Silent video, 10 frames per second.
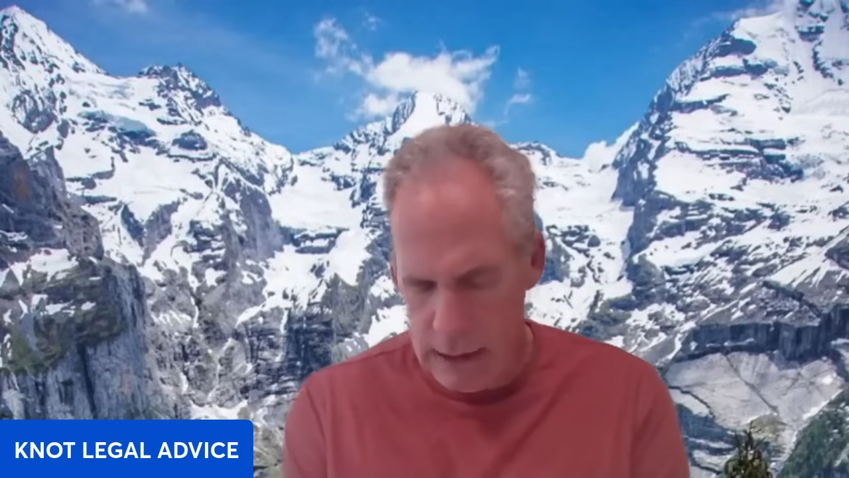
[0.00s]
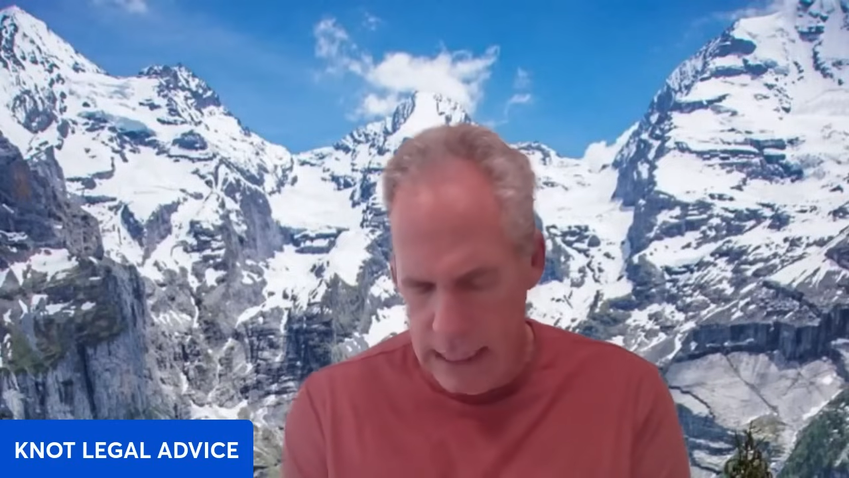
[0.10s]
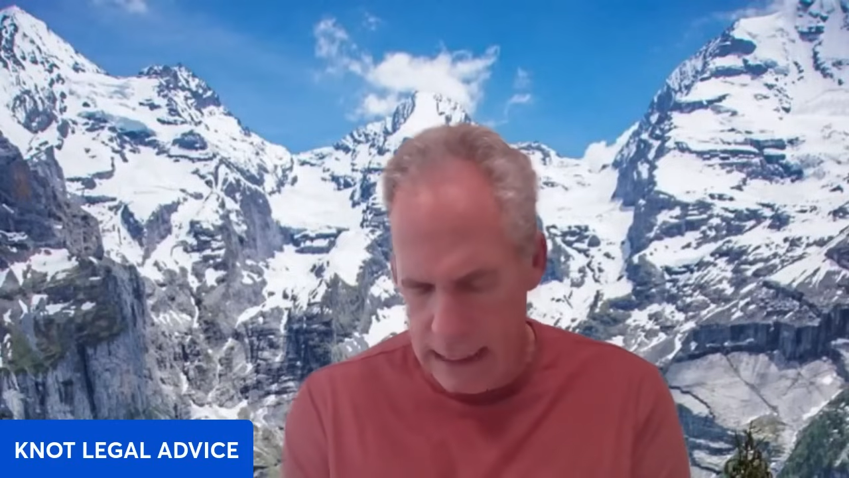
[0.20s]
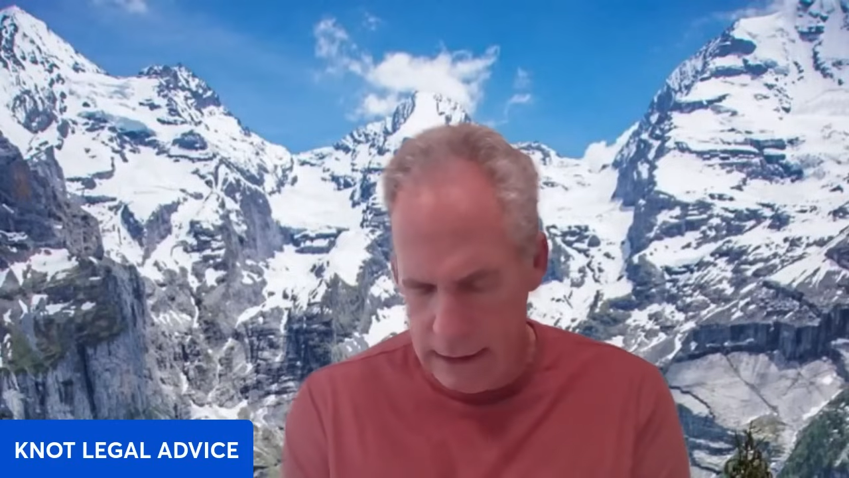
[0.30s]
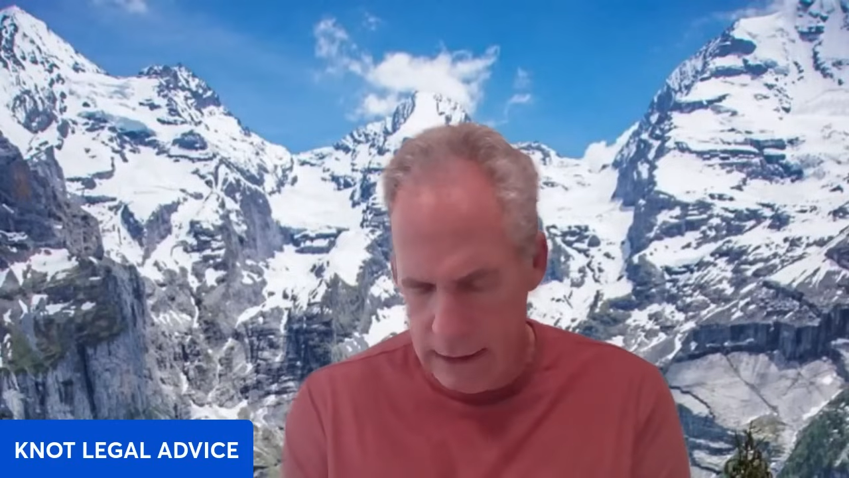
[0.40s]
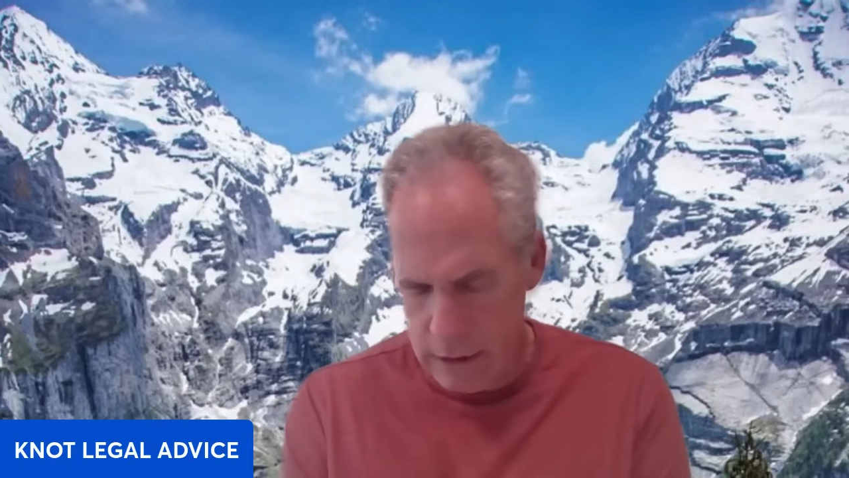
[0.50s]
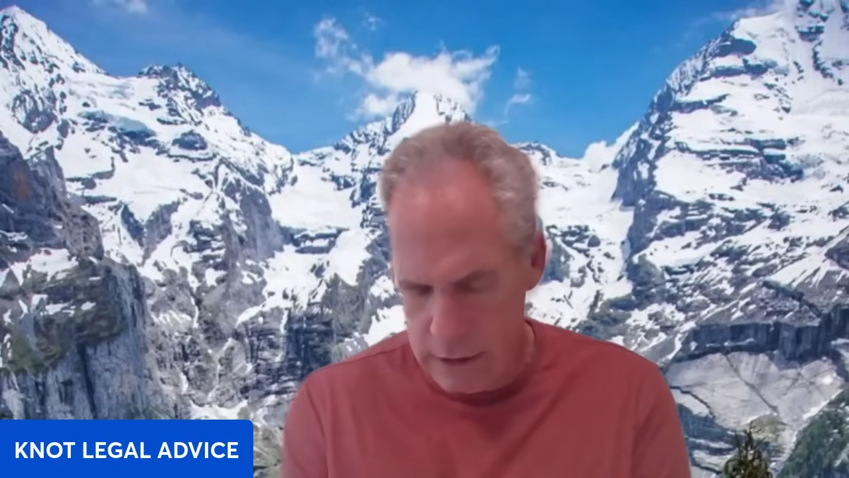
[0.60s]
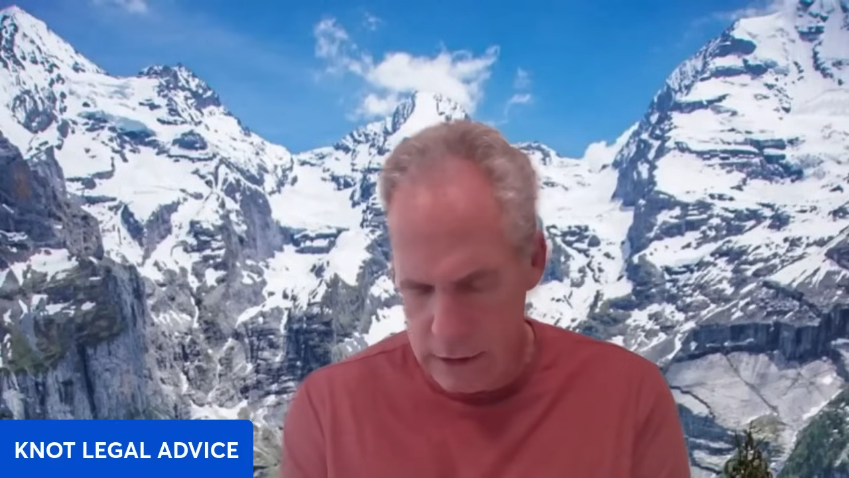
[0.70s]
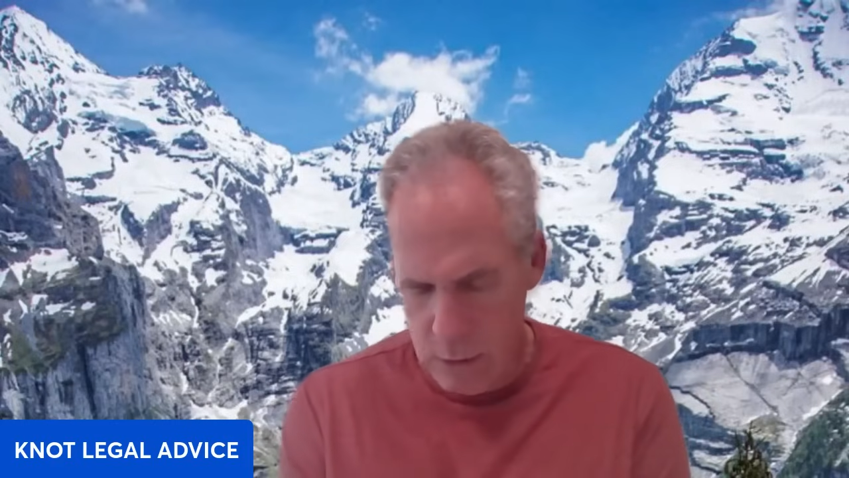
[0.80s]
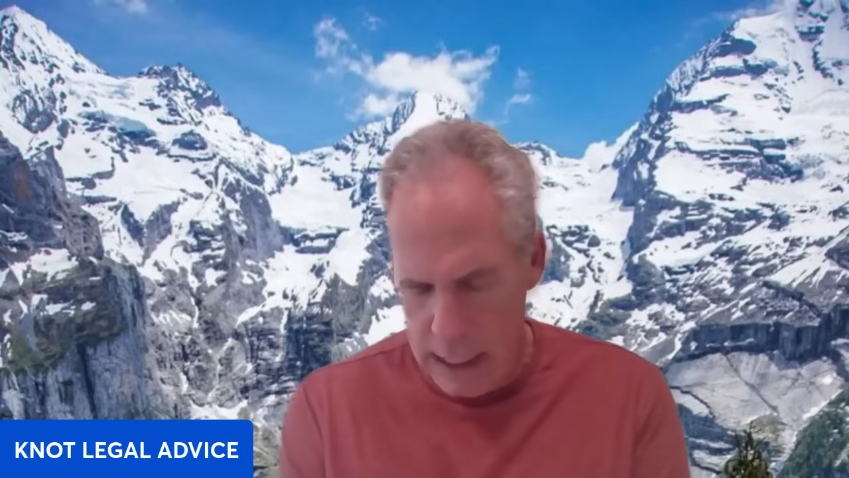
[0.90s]
that later
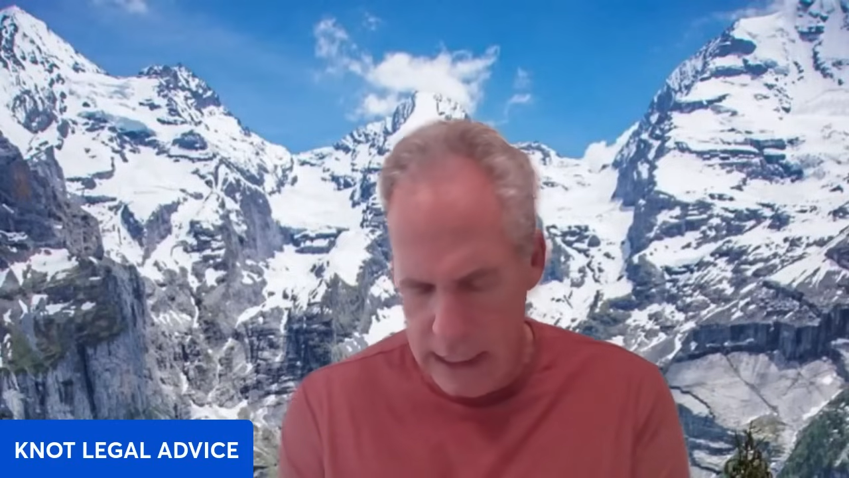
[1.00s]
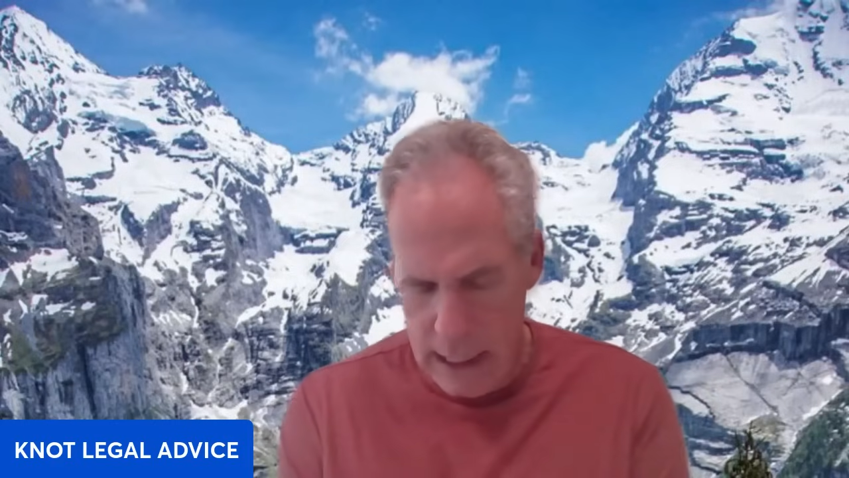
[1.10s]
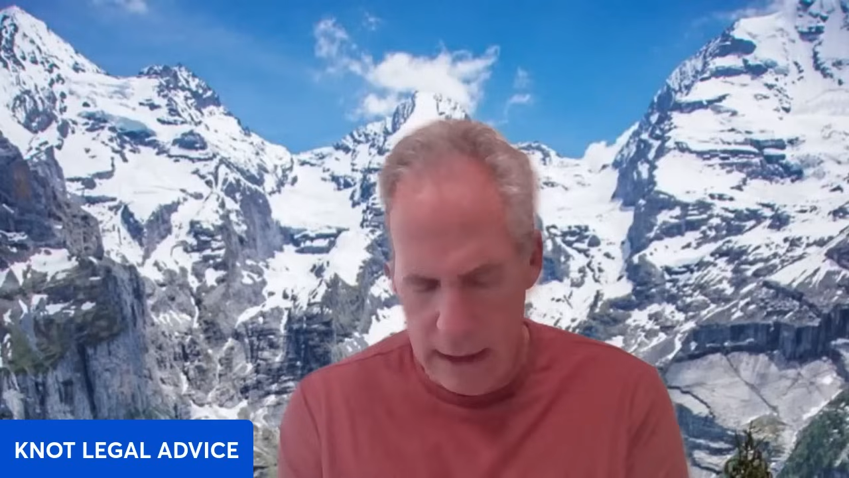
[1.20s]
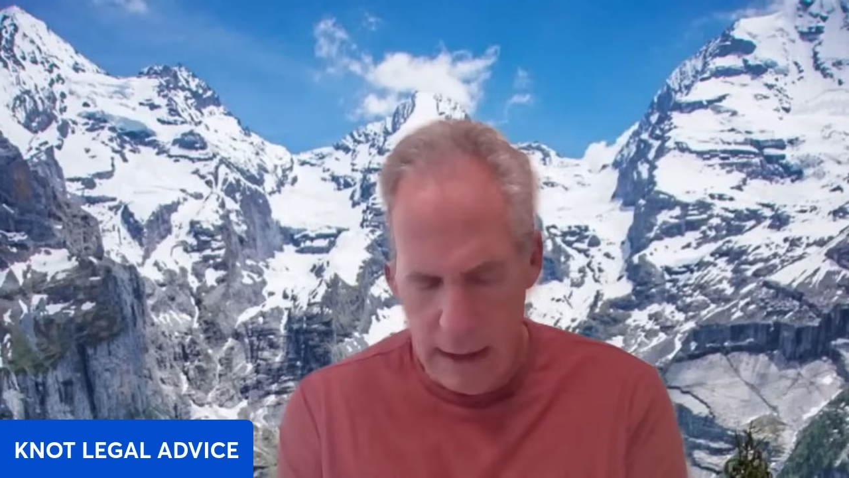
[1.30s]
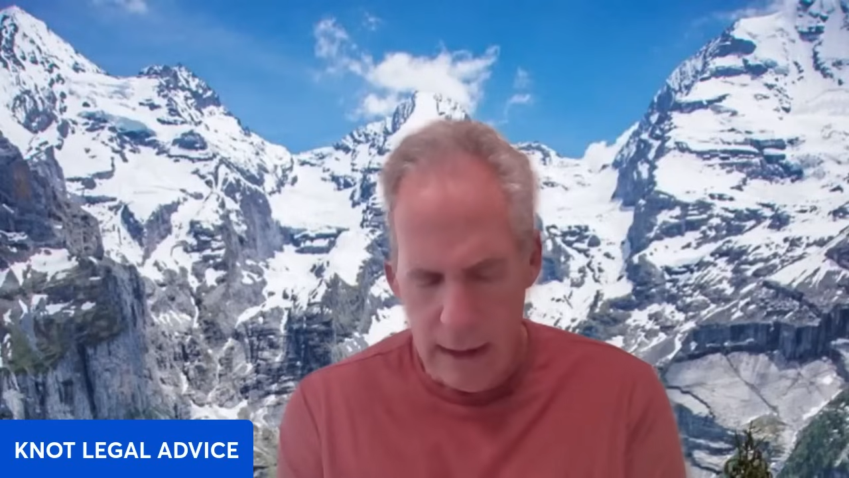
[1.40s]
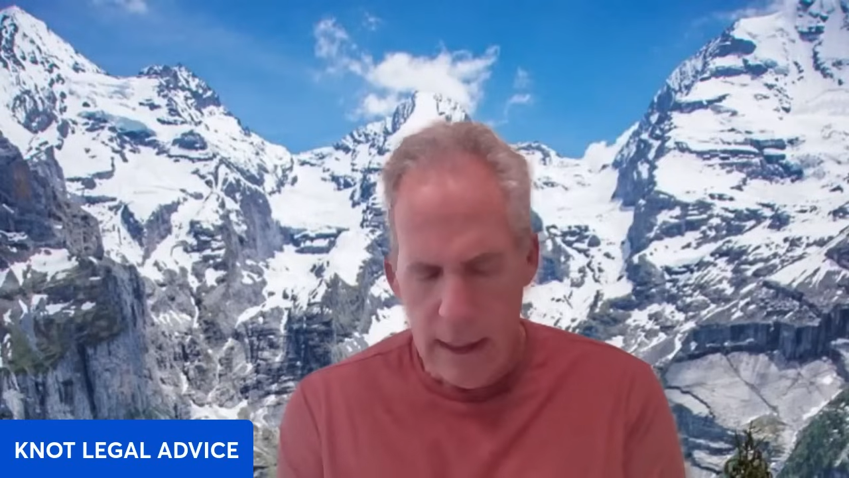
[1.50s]
this weekend.